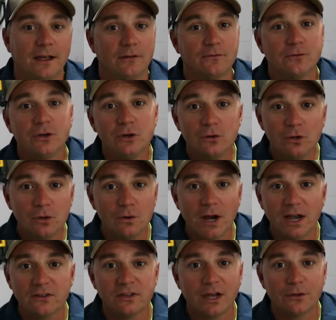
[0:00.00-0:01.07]
And for you new
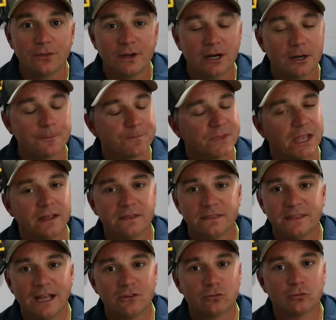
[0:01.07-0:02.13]
guys out there,
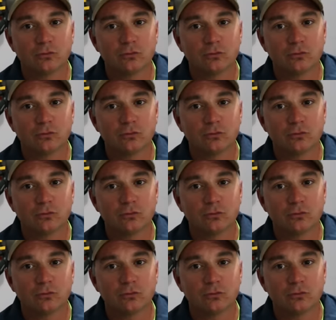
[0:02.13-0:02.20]
that's